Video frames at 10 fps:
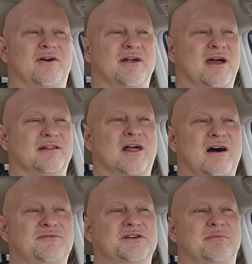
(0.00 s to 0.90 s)
And I
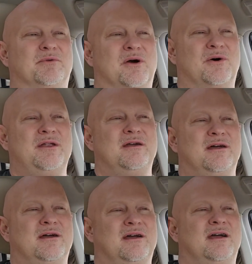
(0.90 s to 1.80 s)
love Jim
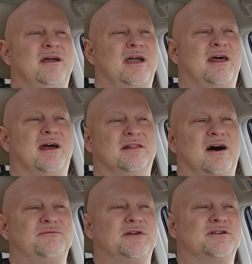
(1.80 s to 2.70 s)
Rohn, and I
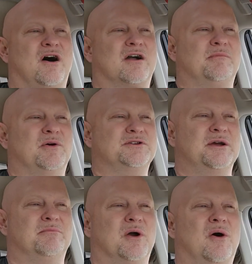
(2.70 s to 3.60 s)
love to talk about
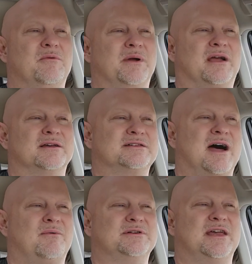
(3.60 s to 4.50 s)
Jim Rohn, because
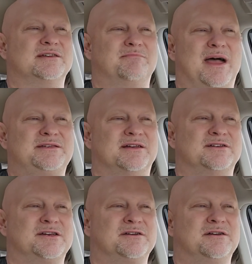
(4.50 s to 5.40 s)
that was his
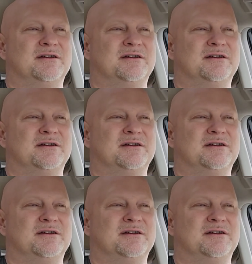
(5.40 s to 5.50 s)
message.